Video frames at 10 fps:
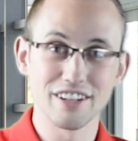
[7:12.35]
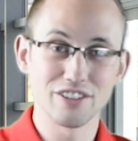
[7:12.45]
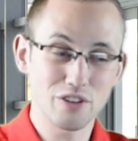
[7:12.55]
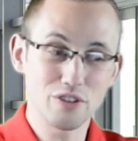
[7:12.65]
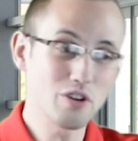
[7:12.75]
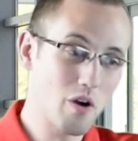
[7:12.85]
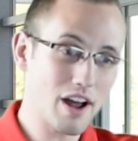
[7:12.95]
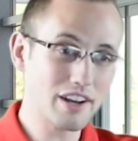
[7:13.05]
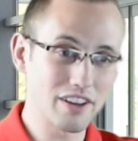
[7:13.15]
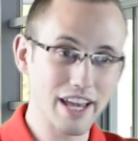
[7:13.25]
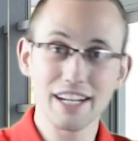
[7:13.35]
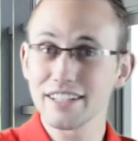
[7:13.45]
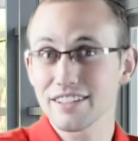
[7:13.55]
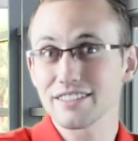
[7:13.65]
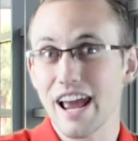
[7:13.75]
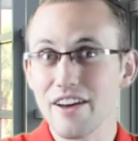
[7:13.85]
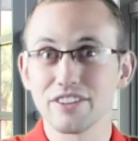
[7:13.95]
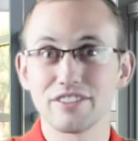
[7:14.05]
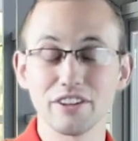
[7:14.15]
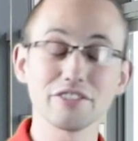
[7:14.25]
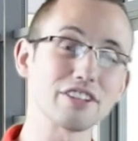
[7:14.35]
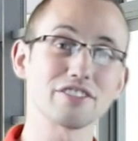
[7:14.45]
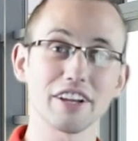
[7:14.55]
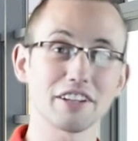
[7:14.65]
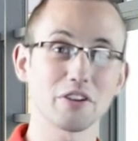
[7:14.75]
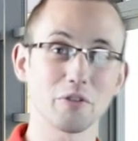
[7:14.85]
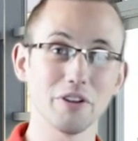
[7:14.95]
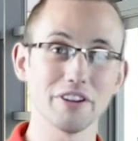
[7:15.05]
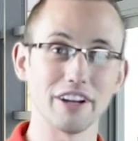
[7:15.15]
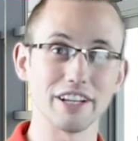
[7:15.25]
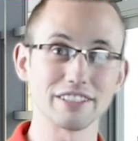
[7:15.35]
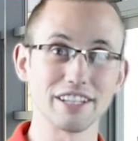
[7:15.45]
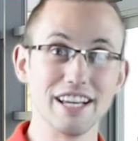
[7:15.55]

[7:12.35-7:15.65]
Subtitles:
So you go out of lane, it doesn't have the steer assist like the Corolla does.